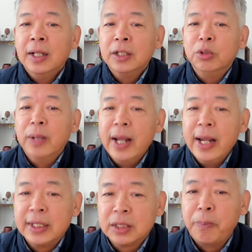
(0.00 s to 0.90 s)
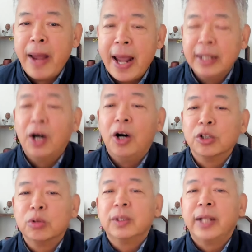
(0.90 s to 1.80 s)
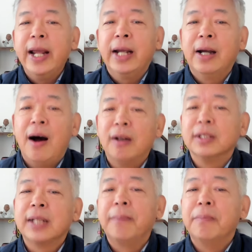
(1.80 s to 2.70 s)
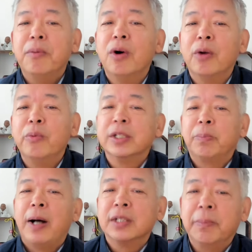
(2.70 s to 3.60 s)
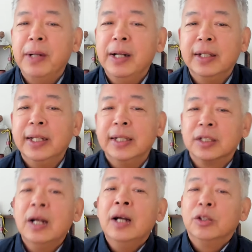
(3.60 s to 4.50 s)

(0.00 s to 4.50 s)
to expand or to take on some more responsibilities